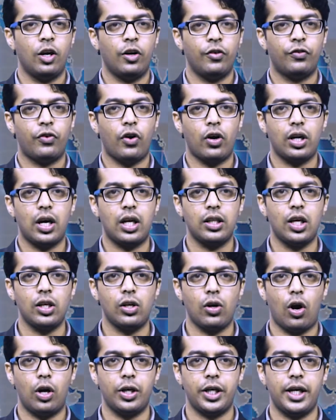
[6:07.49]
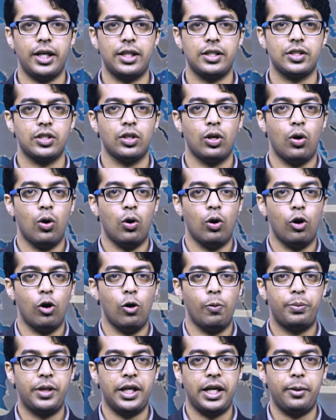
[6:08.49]
For other audits,
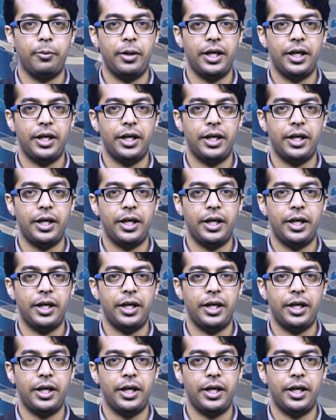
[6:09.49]
opening